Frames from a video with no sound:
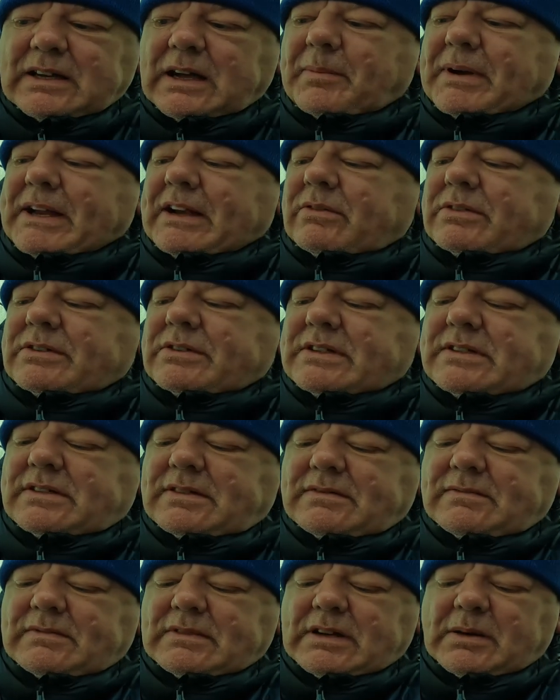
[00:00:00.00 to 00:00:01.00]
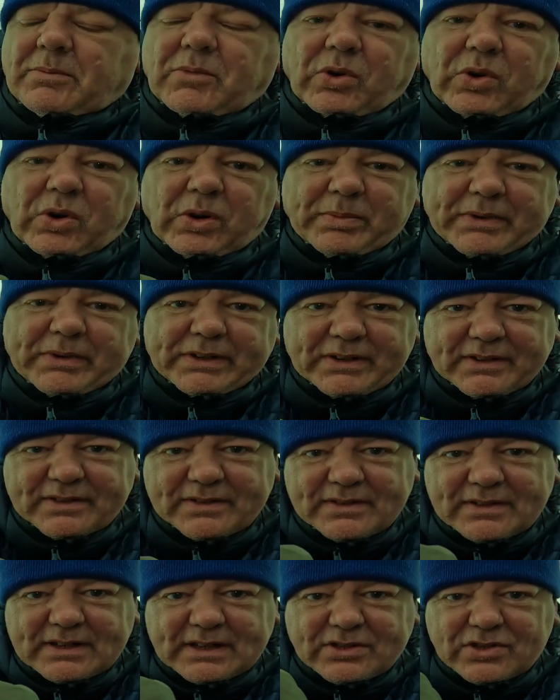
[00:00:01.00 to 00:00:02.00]
mean, I'm hoping
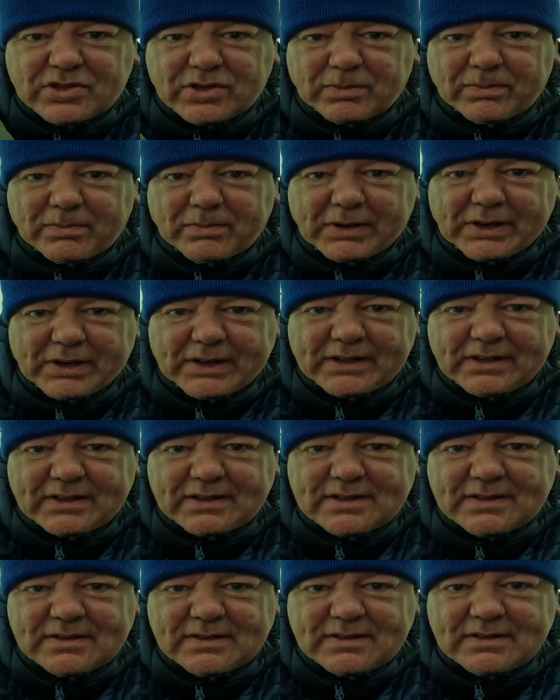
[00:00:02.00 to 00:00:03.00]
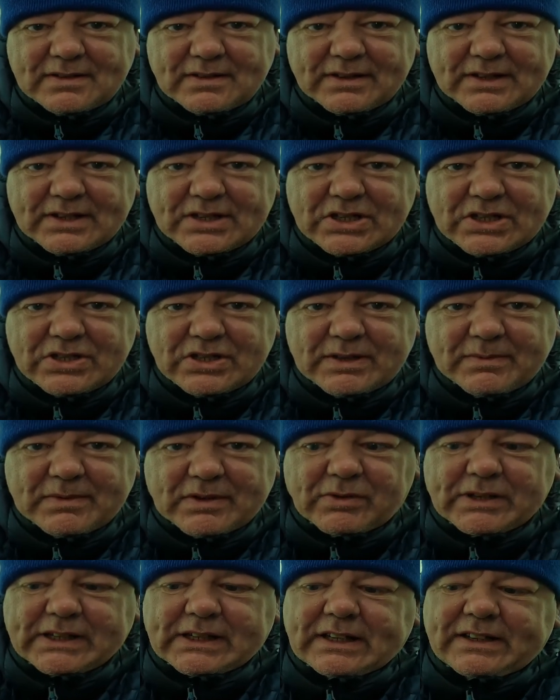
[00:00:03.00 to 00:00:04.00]
at some point on this trip I
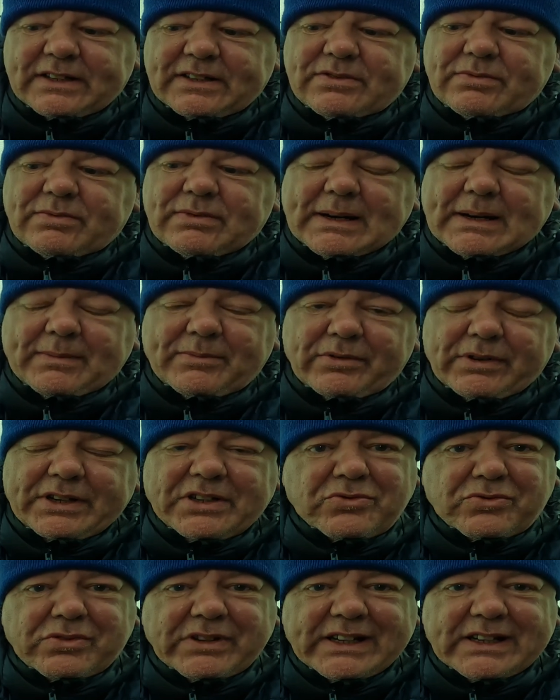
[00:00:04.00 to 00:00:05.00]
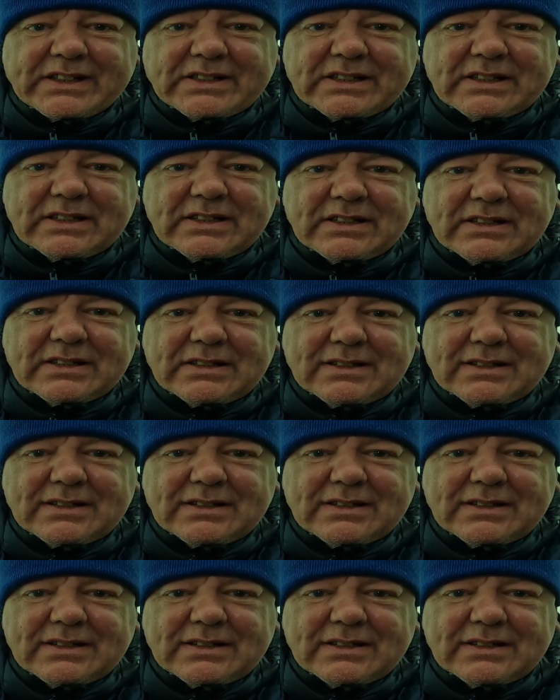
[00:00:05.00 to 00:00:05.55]
want to get this Rab Ridge Raider